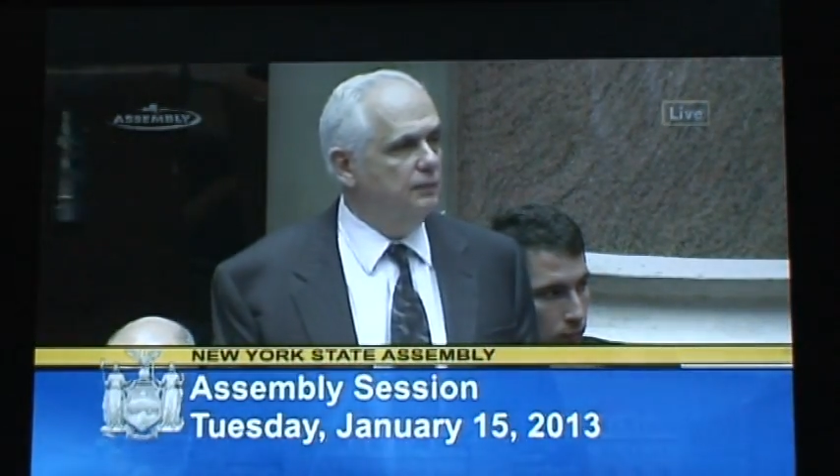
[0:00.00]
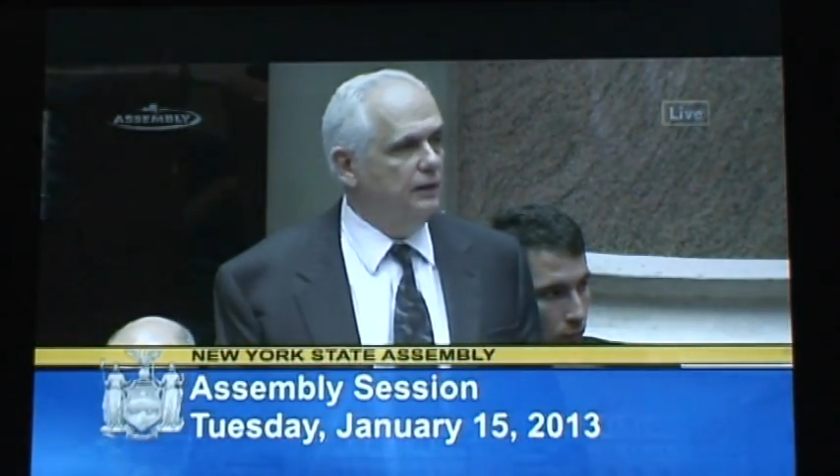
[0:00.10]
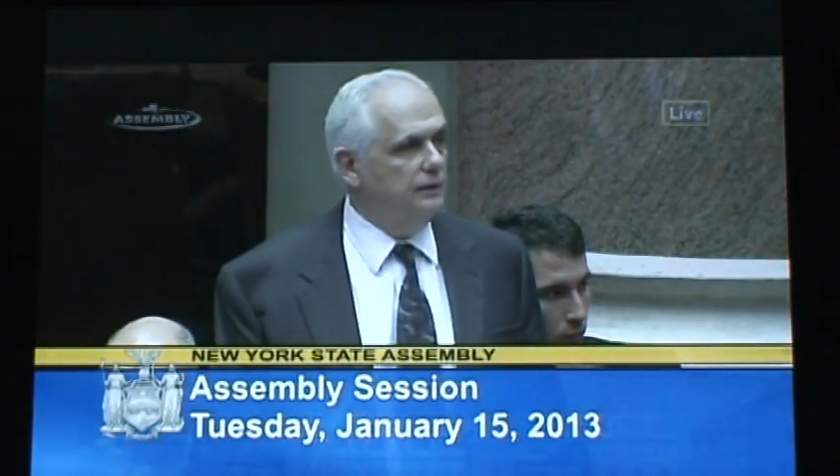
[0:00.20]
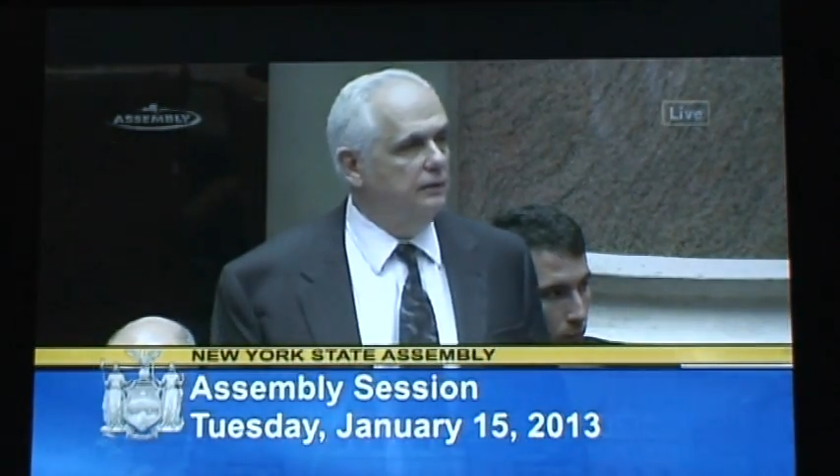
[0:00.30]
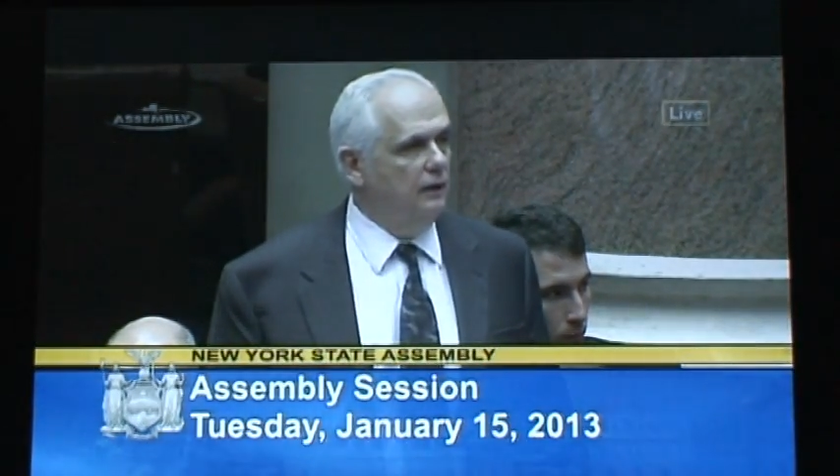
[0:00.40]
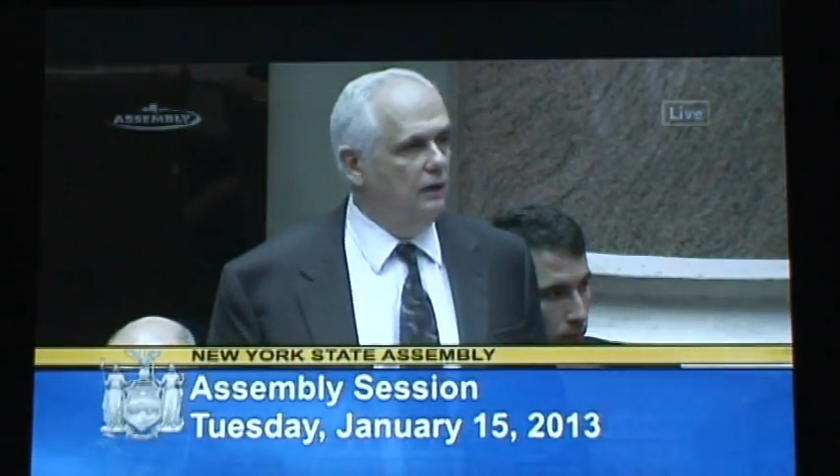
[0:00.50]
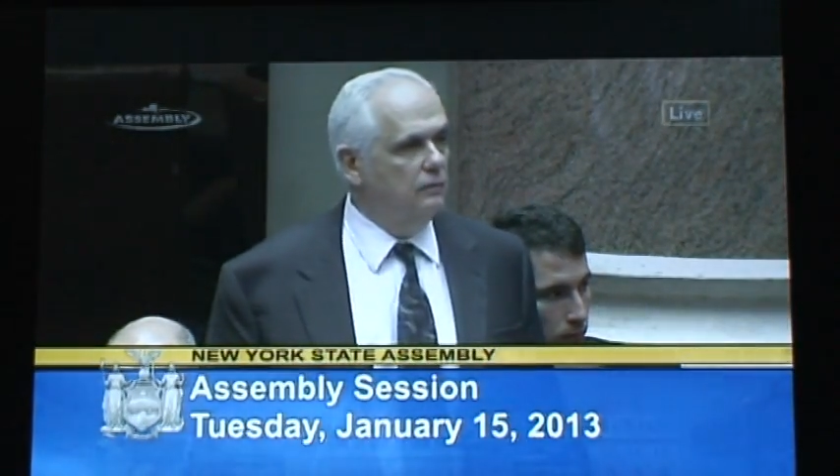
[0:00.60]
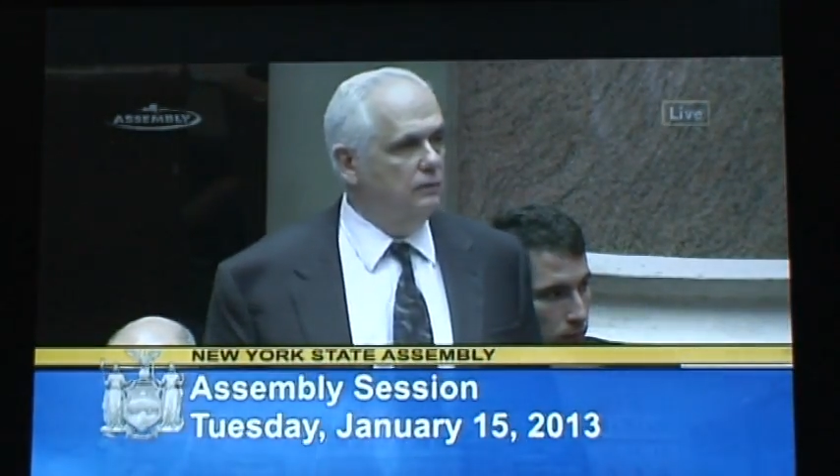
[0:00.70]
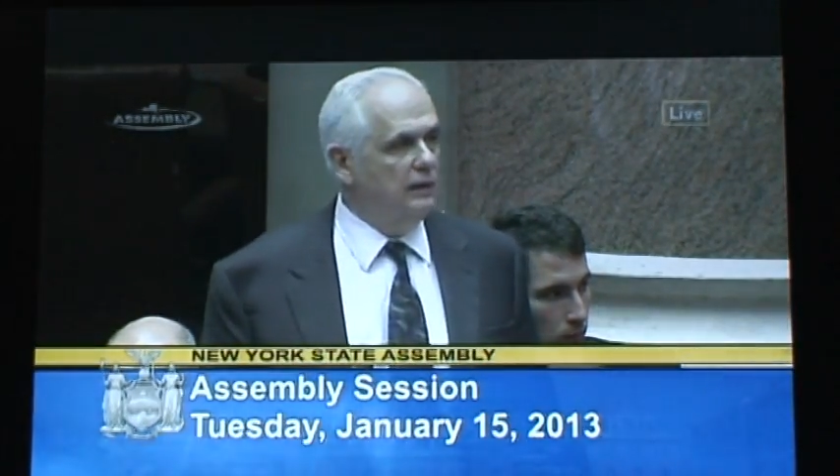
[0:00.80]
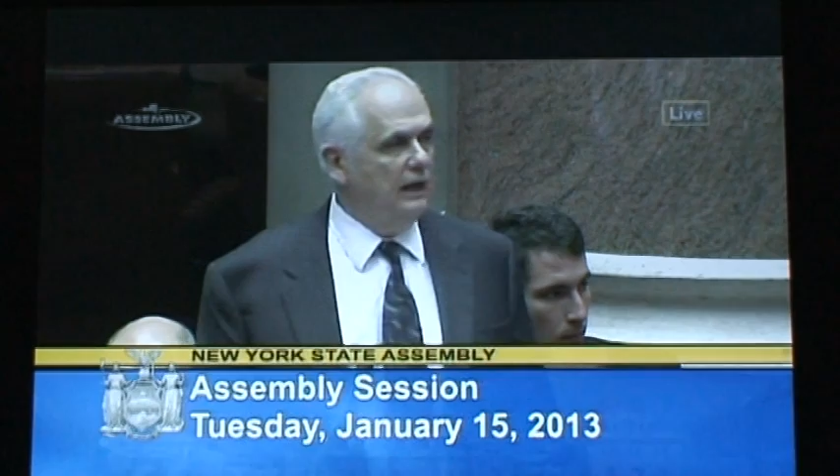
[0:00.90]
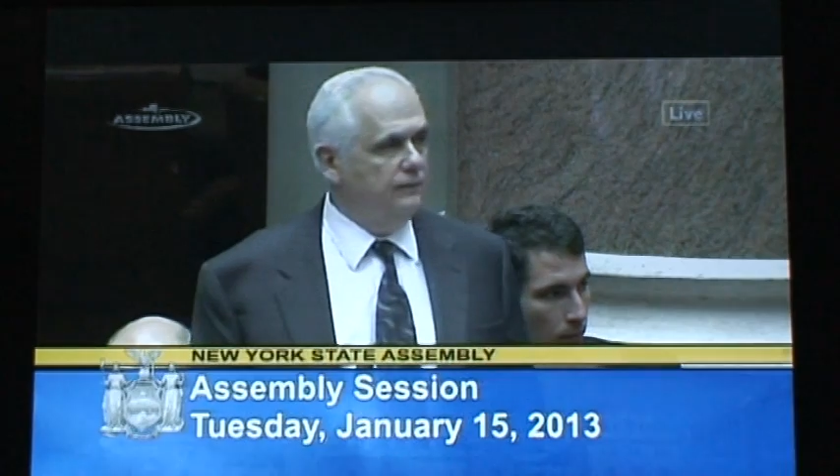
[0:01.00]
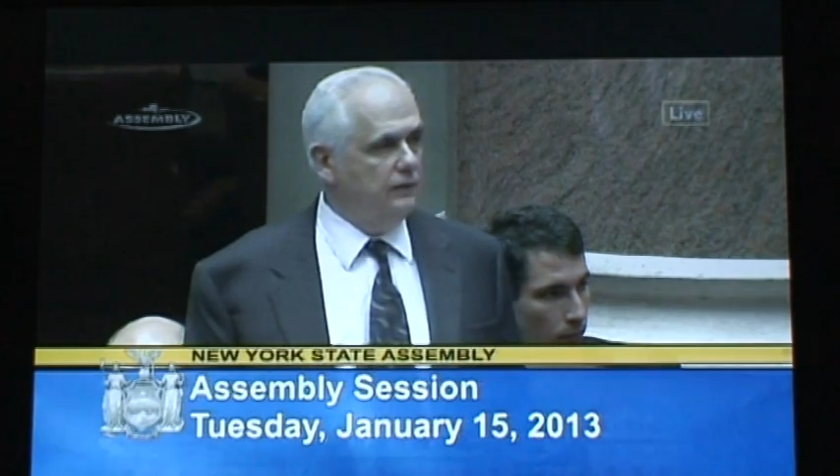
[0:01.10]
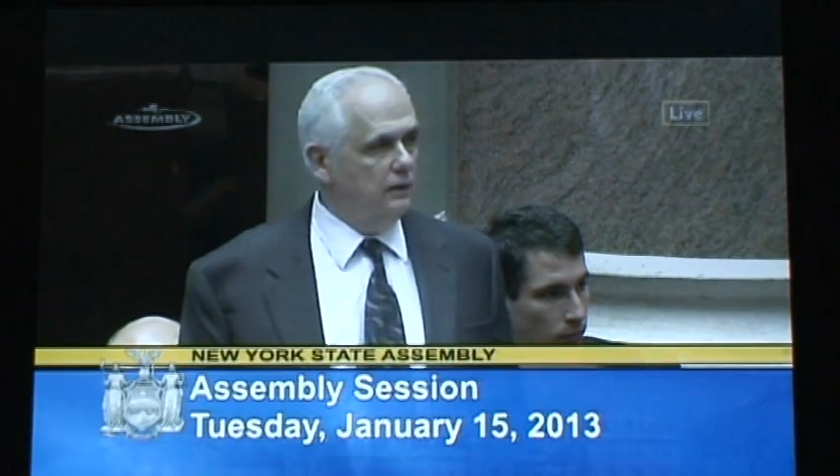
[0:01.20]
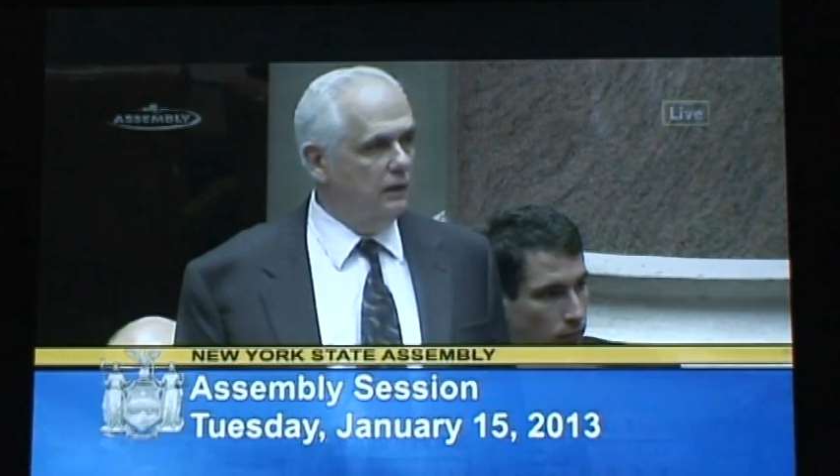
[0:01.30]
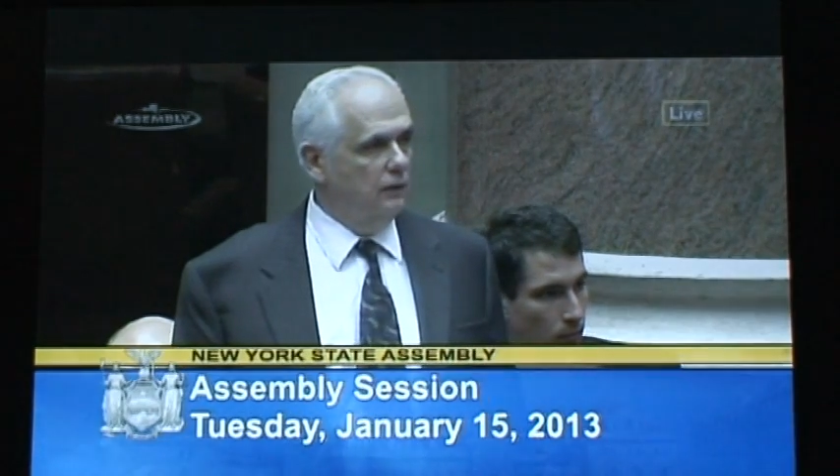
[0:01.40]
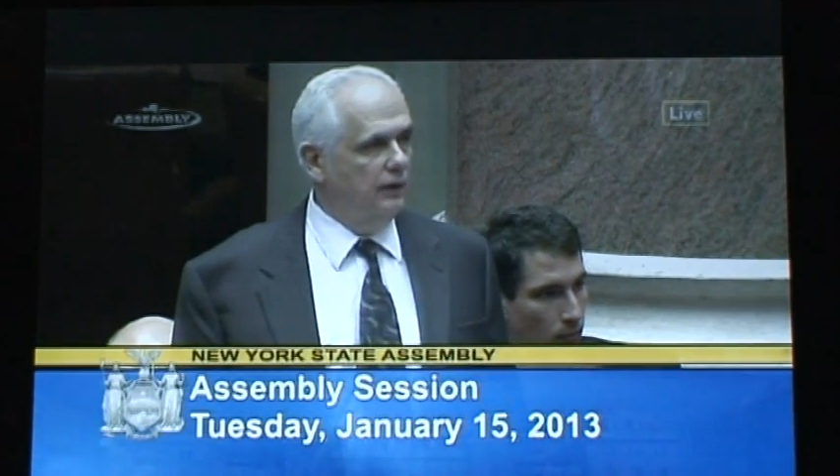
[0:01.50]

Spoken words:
but you know we have to